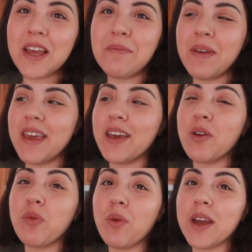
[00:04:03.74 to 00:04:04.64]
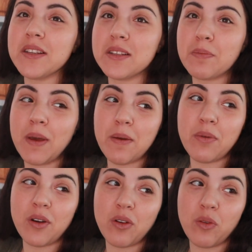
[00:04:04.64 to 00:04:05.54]
and make rice
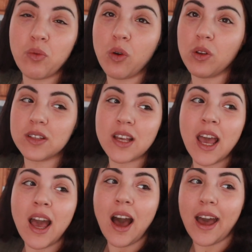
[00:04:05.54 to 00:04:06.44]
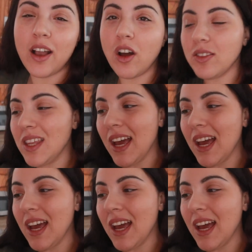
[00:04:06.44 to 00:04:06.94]
paper rolls. I got the